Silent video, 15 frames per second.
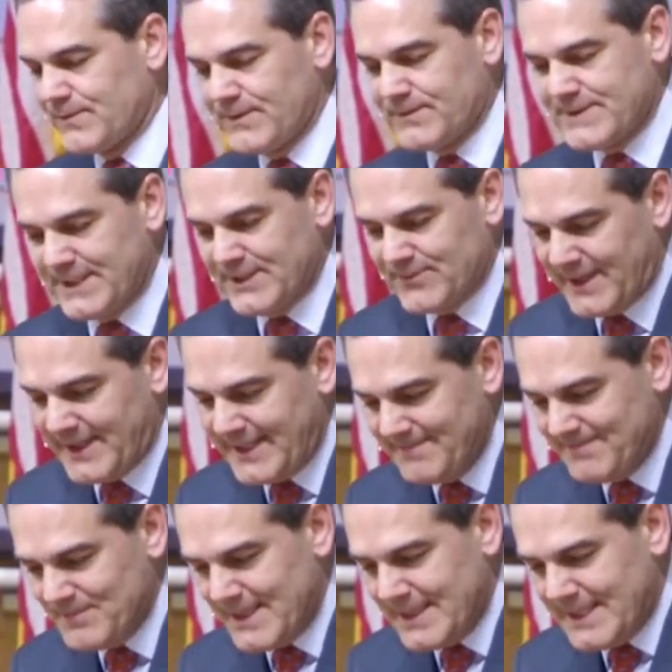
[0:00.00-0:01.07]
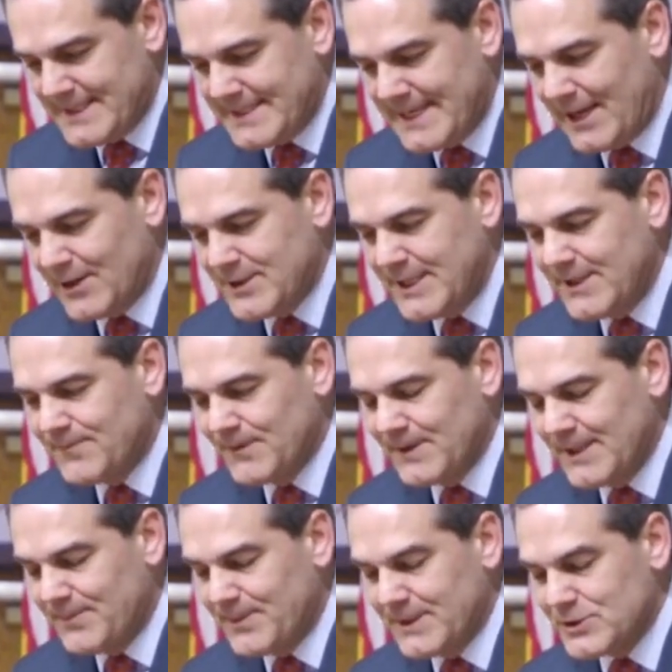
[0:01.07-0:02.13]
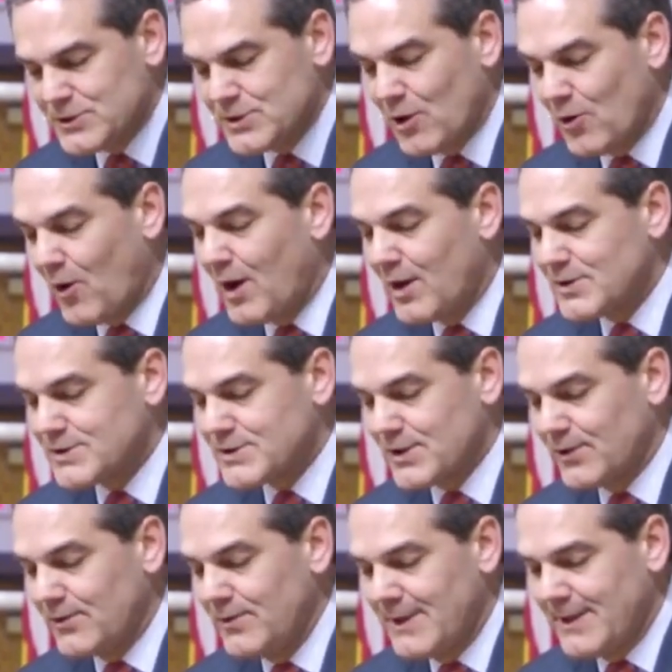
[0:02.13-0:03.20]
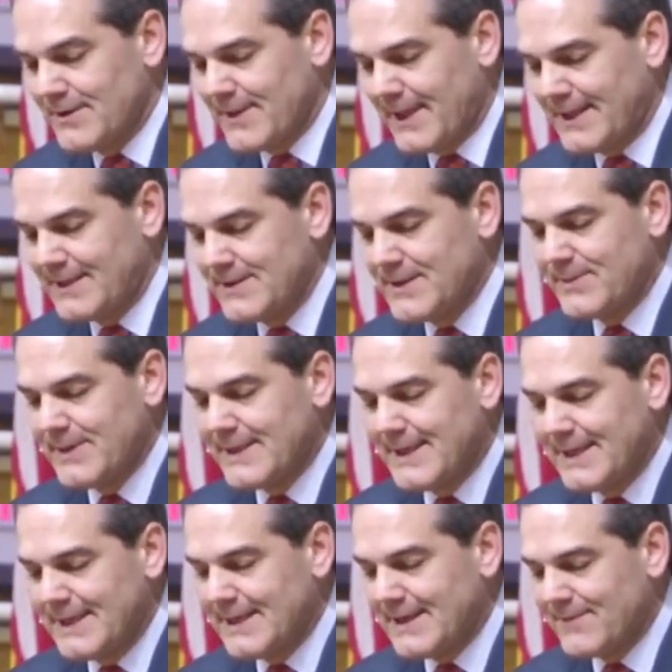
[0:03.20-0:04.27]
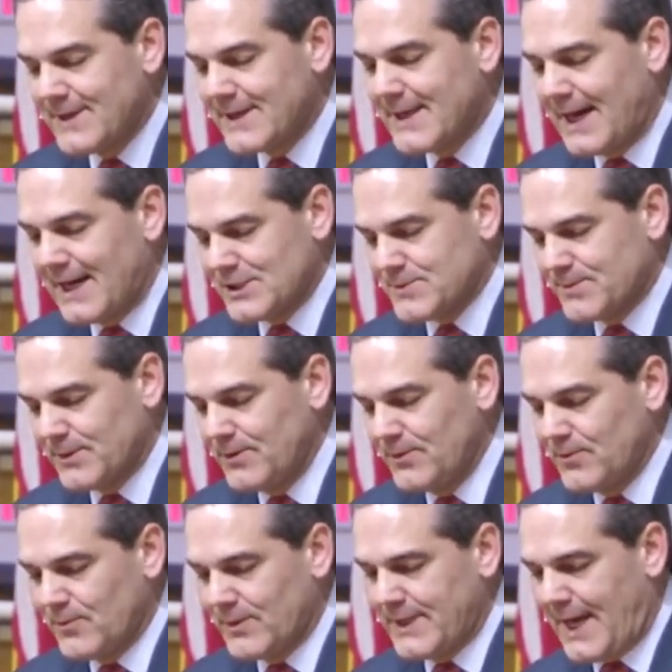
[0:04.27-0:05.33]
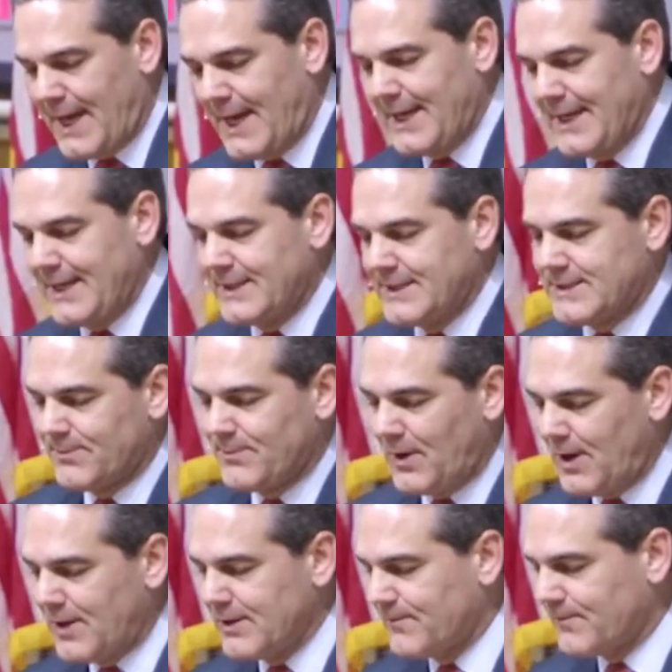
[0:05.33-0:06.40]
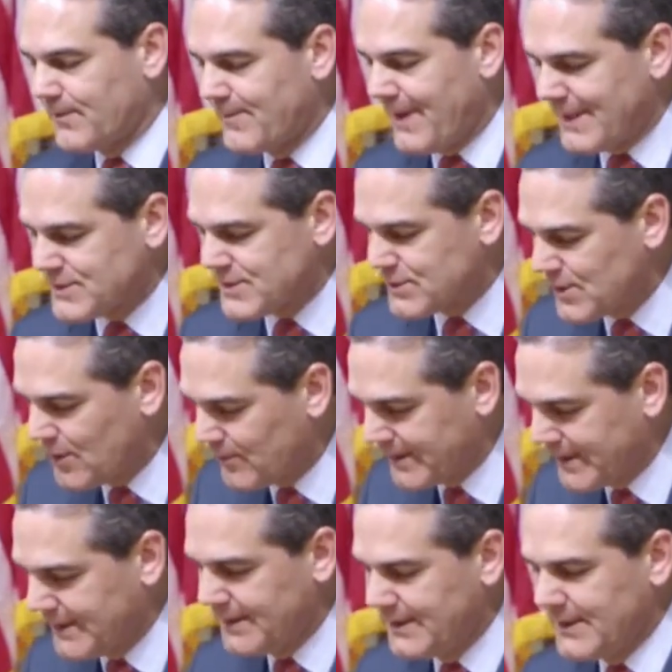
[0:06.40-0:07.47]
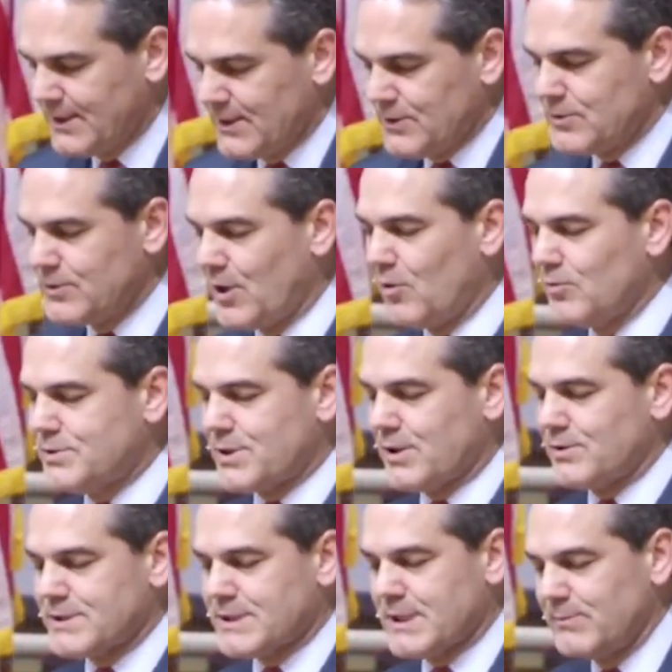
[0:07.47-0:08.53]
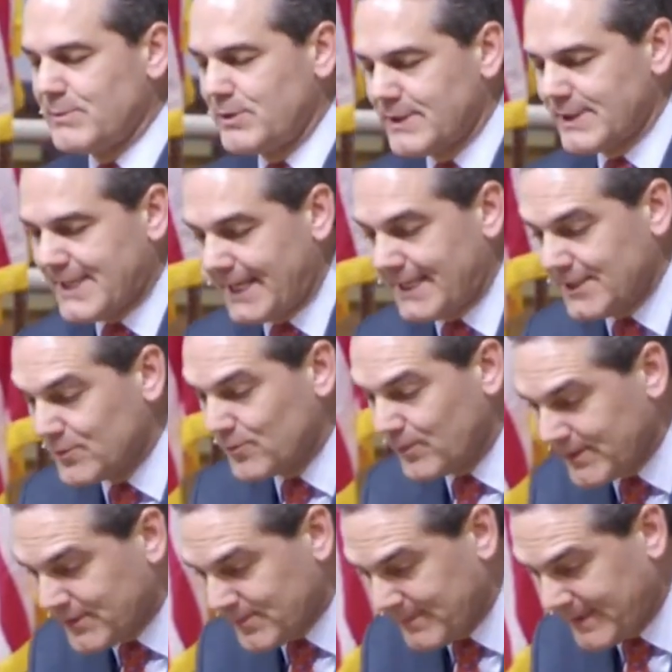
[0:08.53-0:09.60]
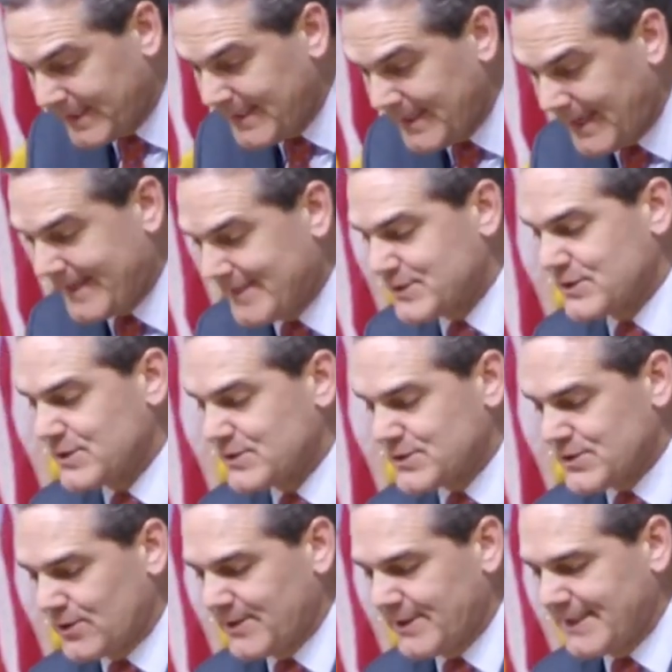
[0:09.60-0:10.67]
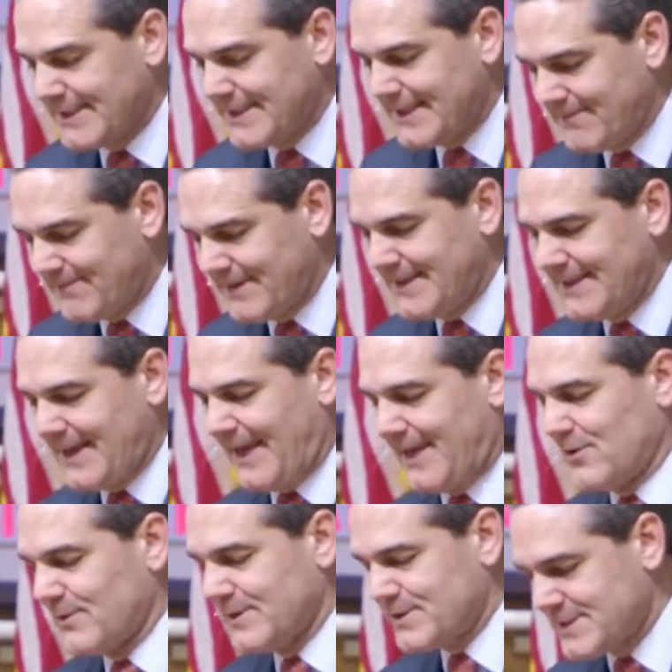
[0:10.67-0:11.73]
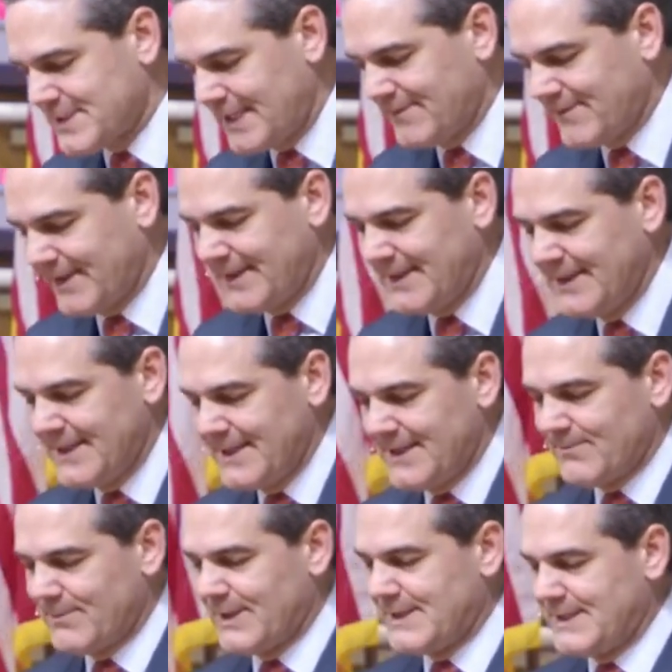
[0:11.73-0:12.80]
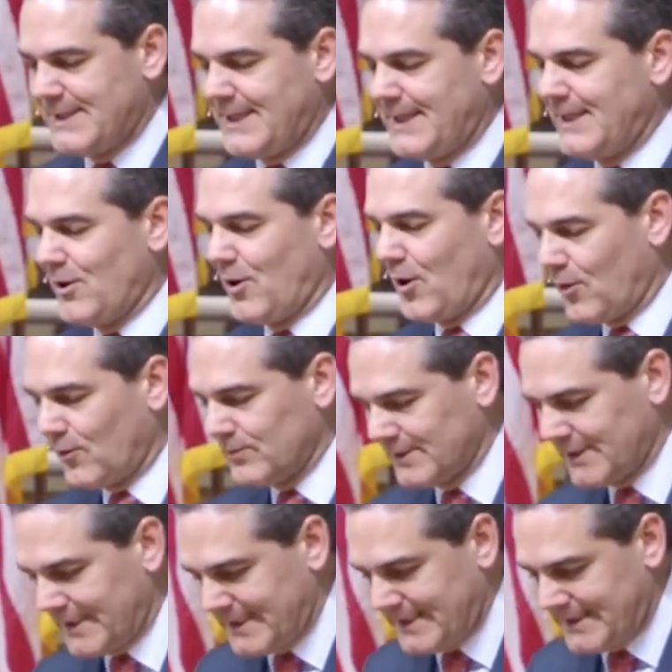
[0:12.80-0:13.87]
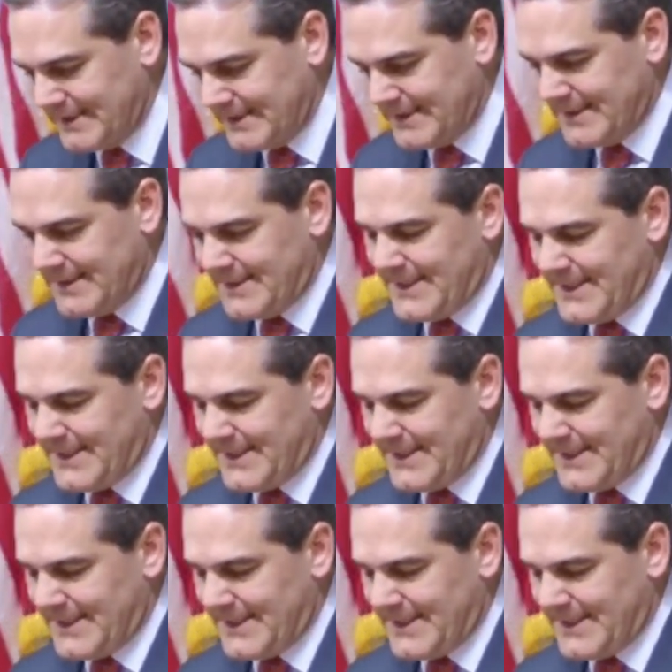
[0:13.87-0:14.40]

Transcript: Verse 15, ready? Now, ye Philippians know also that in the beginning of the gospel, when I departed from Macedonia, no church communicated with me as concerning giving and receiving, but ye only.